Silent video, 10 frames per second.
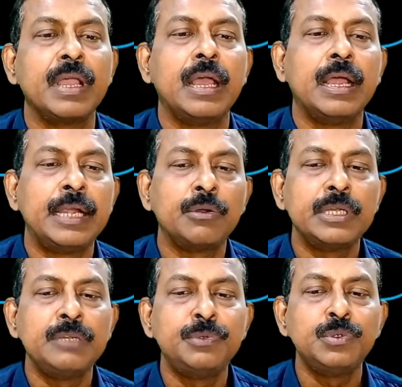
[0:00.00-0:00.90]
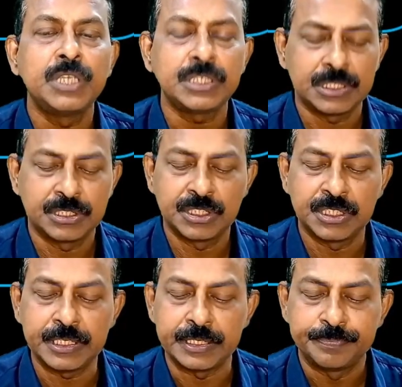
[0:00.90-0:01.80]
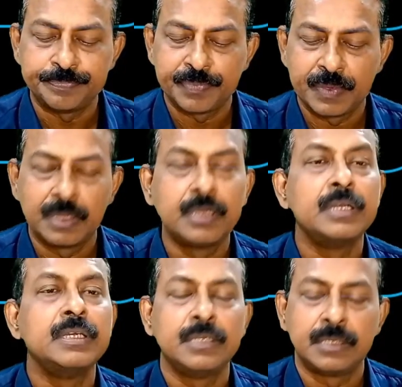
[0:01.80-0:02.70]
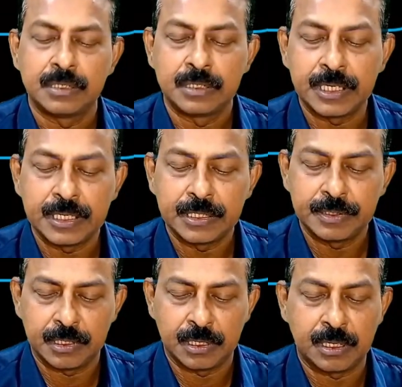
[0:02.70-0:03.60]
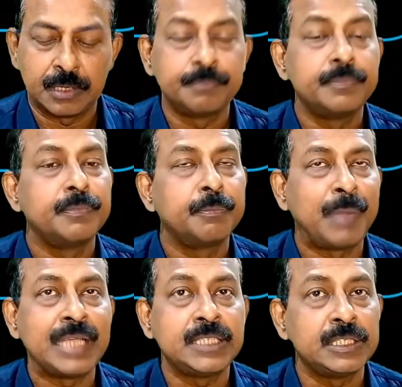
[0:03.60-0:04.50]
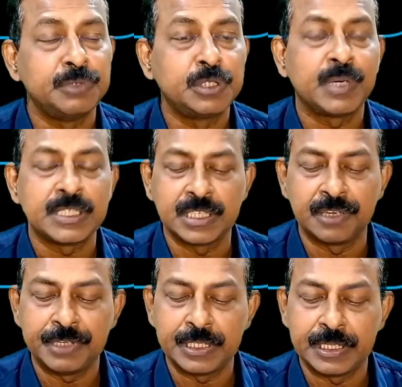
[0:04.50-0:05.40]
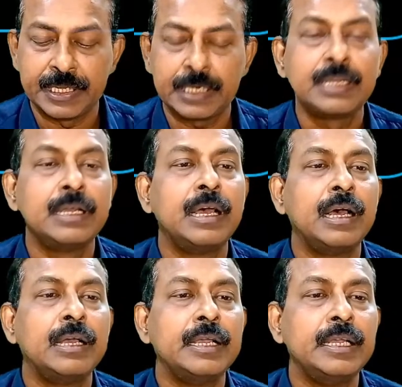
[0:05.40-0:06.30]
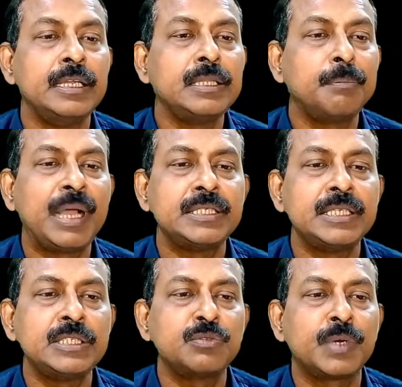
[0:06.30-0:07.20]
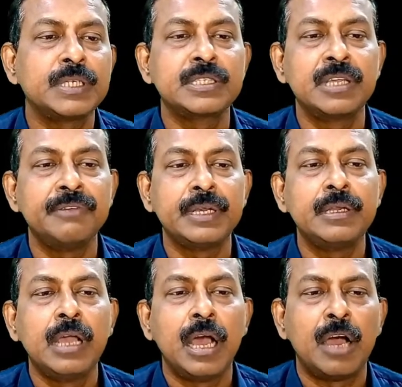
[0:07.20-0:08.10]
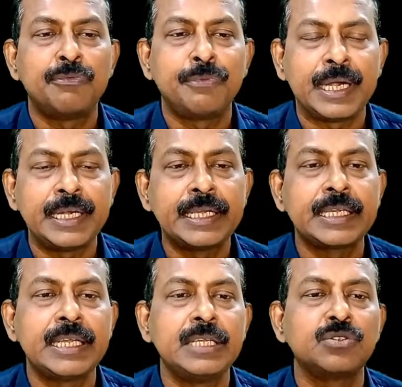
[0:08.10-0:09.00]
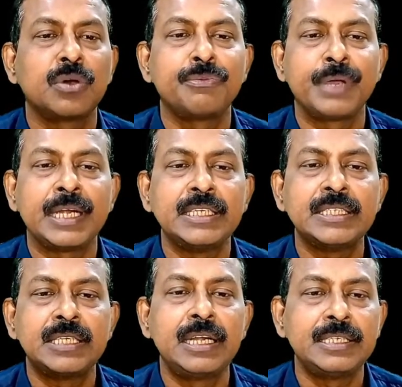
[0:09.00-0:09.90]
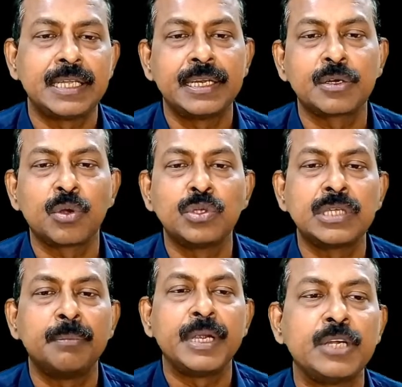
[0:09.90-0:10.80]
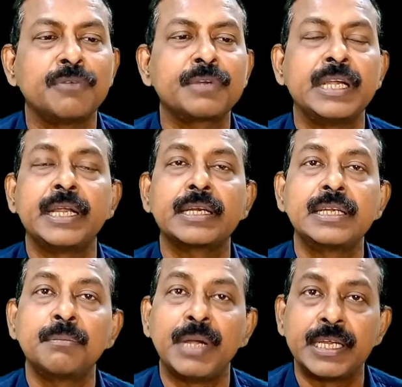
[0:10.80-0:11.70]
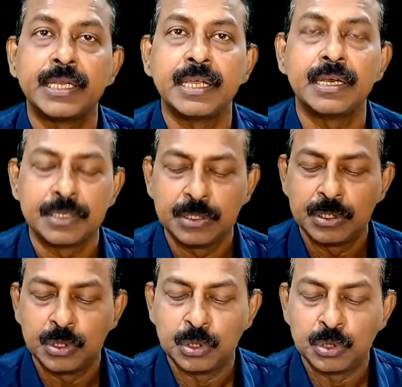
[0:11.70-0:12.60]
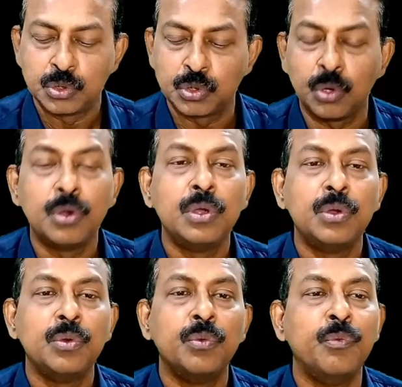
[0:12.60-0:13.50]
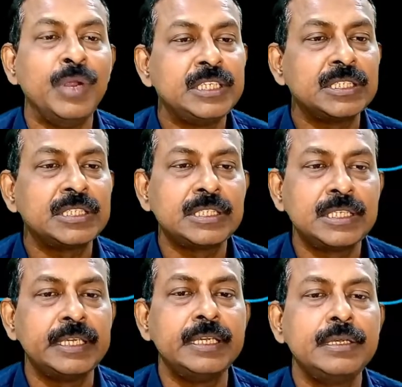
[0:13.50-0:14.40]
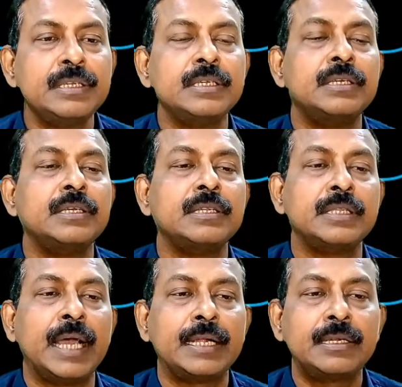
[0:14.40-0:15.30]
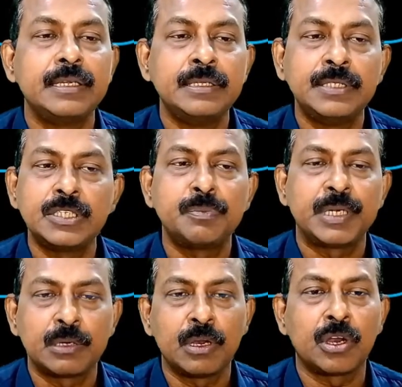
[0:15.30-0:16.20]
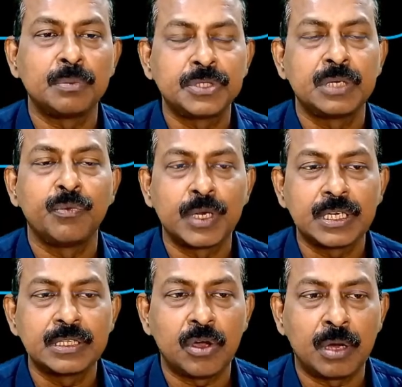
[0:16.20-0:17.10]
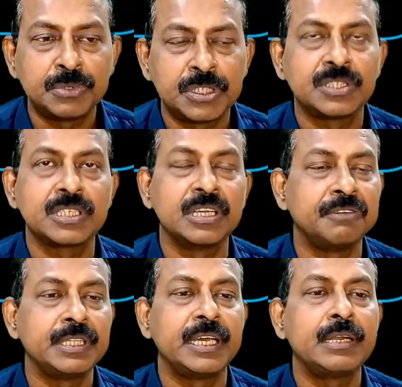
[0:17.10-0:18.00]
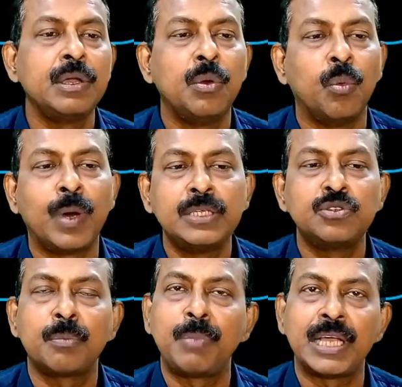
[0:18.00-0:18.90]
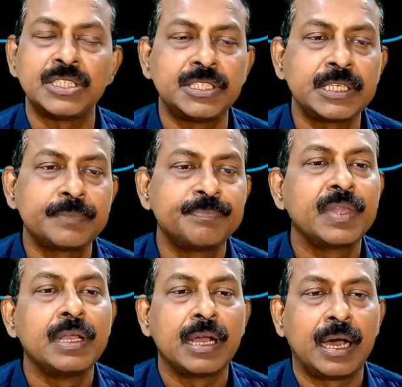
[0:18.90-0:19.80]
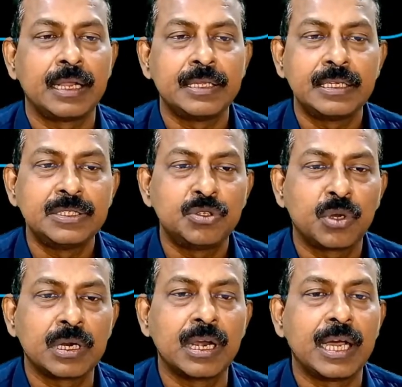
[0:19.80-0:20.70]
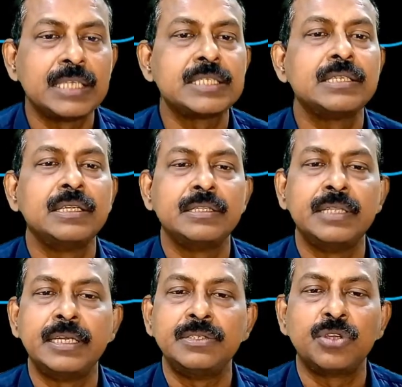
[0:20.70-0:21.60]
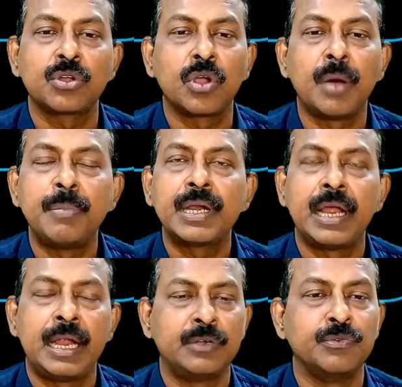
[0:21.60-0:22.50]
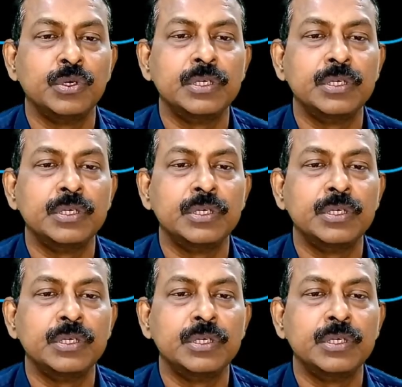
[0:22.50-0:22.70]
Now, if you just see the passage which was given there, in the passage it was given a Faraday cage or Faraday shield is an enclosure made conducting material. So we'll just see that in this particular option, what are the options given there? One is your plastic, another is your glass, then is your copper and wood.